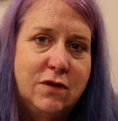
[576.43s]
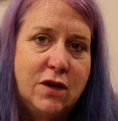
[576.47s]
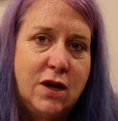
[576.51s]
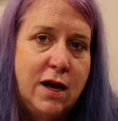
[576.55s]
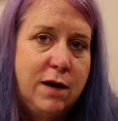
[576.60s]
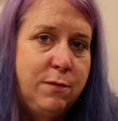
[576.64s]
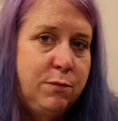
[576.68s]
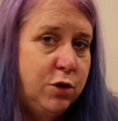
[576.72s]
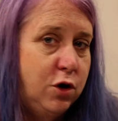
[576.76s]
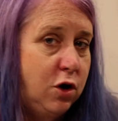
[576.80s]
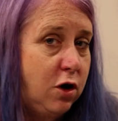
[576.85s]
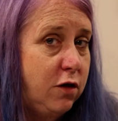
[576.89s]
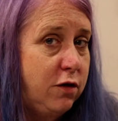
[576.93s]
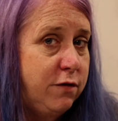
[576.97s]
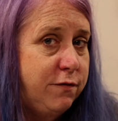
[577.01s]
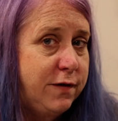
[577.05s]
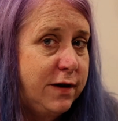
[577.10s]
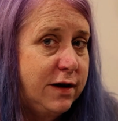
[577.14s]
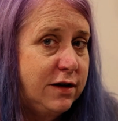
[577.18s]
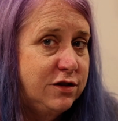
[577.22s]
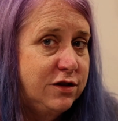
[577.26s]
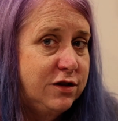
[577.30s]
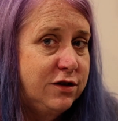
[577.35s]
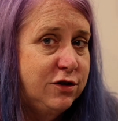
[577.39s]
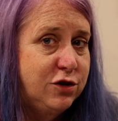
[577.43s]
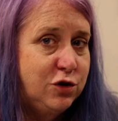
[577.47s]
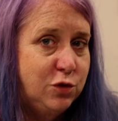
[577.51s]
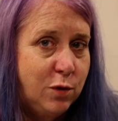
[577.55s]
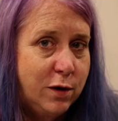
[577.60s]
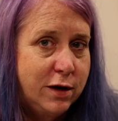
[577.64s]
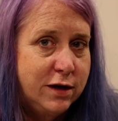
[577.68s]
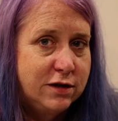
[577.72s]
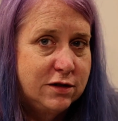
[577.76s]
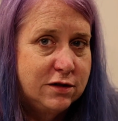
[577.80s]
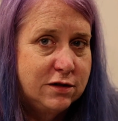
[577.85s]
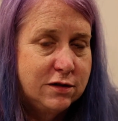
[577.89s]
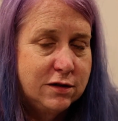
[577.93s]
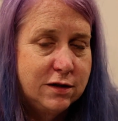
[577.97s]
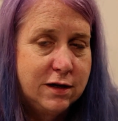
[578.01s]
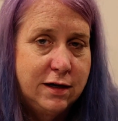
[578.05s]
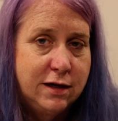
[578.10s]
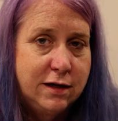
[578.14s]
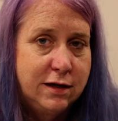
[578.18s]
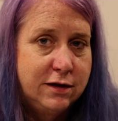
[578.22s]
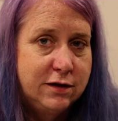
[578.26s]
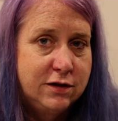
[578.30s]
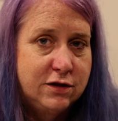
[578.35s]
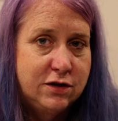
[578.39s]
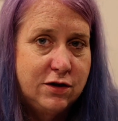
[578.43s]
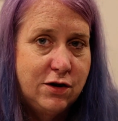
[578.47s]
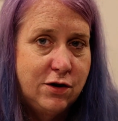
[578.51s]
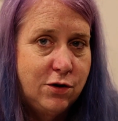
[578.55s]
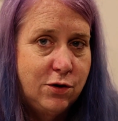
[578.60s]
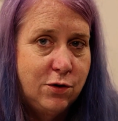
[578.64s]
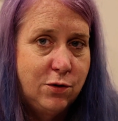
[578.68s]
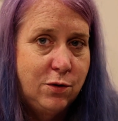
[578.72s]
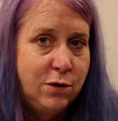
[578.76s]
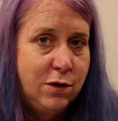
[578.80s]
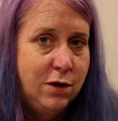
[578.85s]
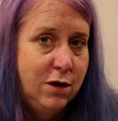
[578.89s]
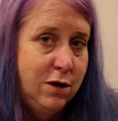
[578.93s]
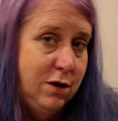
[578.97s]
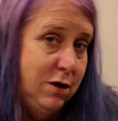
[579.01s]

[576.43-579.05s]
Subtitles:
I'd put all the files in there twice, and so